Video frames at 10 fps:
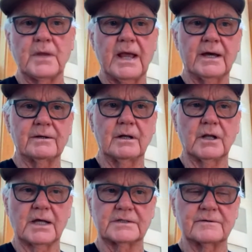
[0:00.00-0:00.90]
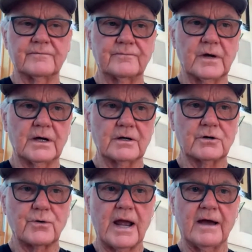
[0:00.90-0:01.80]
had lots of
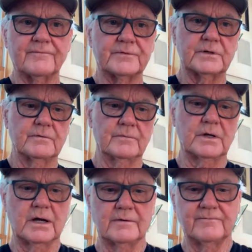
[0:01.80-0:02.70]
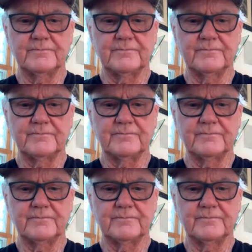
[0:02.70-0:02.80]
craft, kind of,